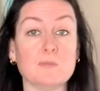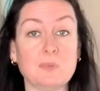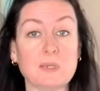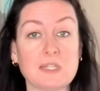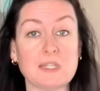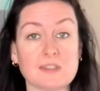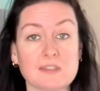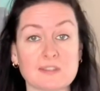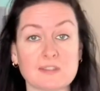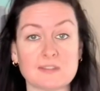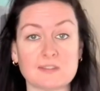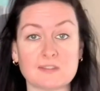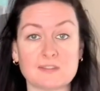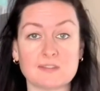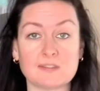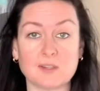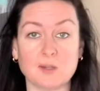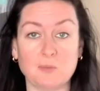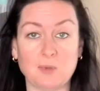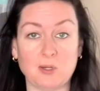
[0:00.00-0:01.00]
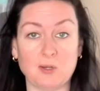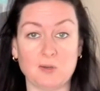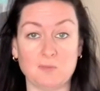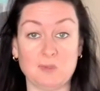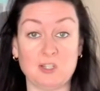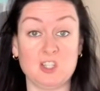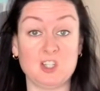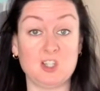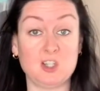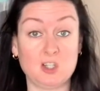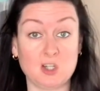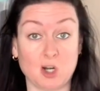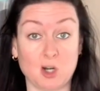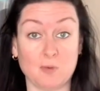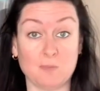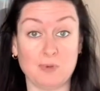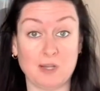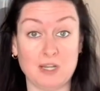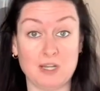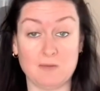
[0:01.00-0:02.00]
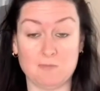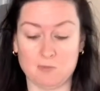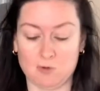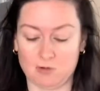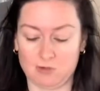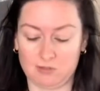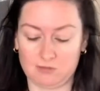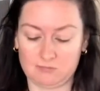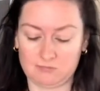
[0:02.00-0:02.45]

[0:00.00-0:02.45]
pieces appear to be sharp anymore.